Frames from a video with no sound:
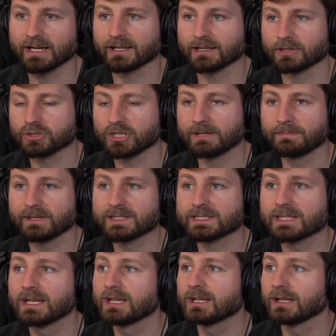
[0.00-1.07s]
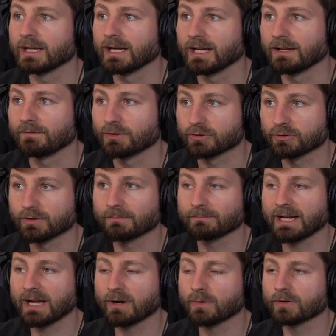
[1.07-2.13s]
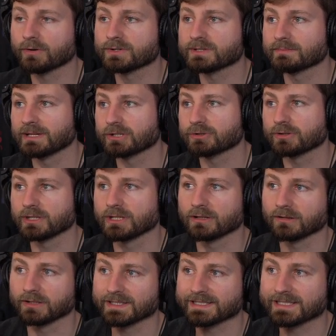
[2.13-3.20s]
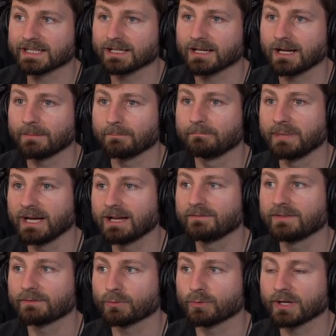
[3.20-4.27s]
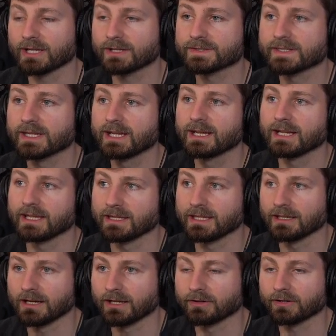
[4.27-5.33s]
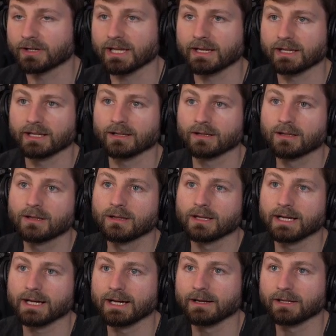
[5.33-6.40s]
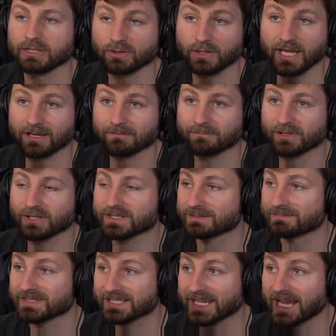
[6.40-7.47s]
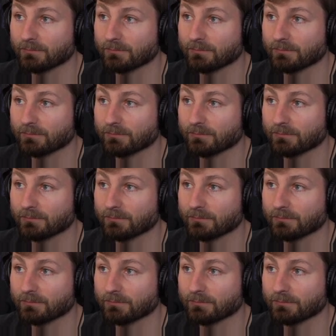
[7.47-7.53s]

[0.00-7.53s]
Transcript: at the cheapest. If you're doing buy orders, make sure that you're listing above everyone else and then undercutting. You can put some scam